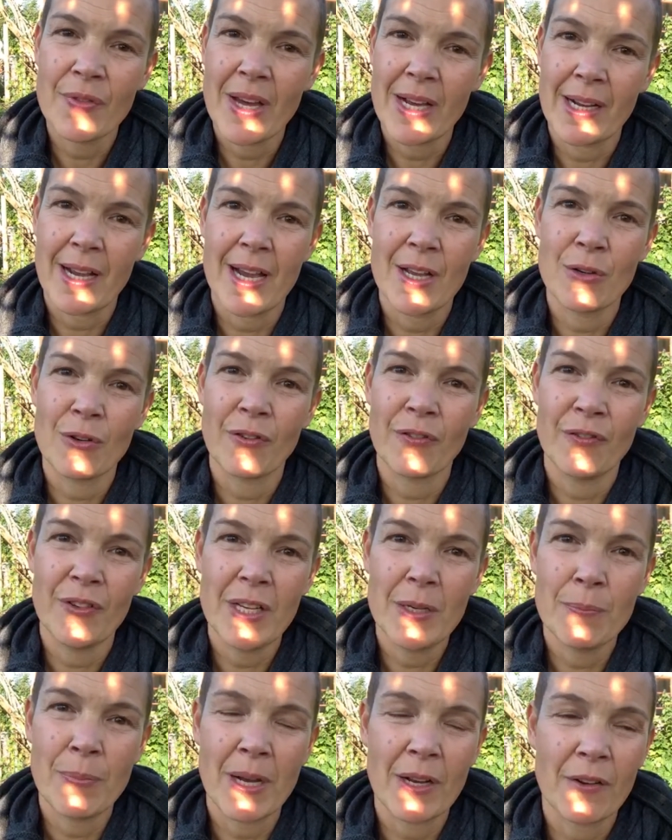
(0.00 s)
that kind of
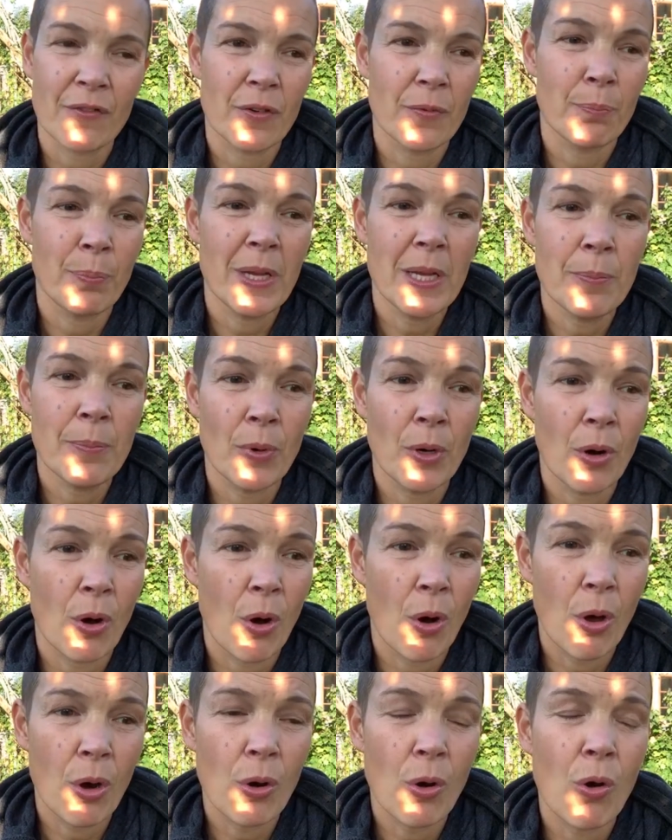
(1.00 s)
feedback from people
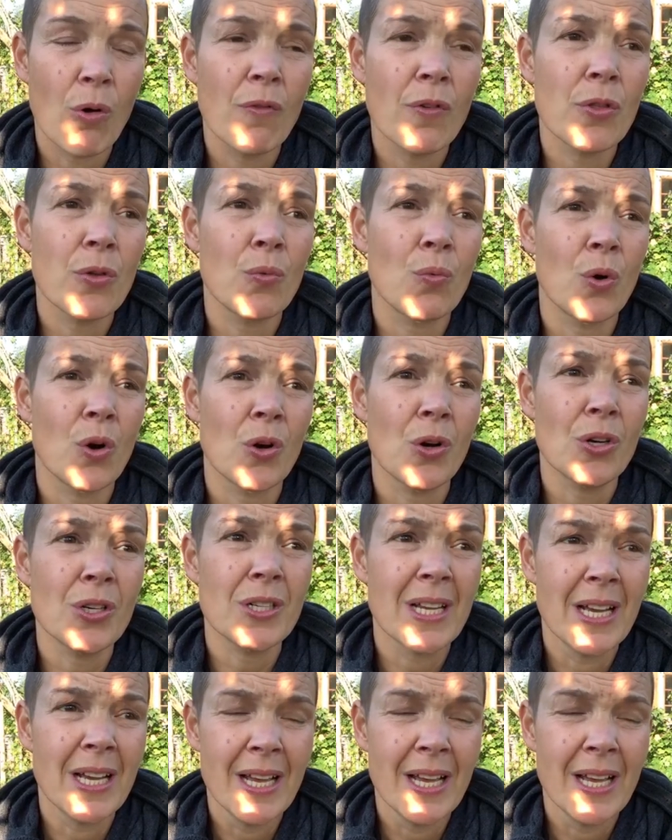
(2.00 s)
all over the world,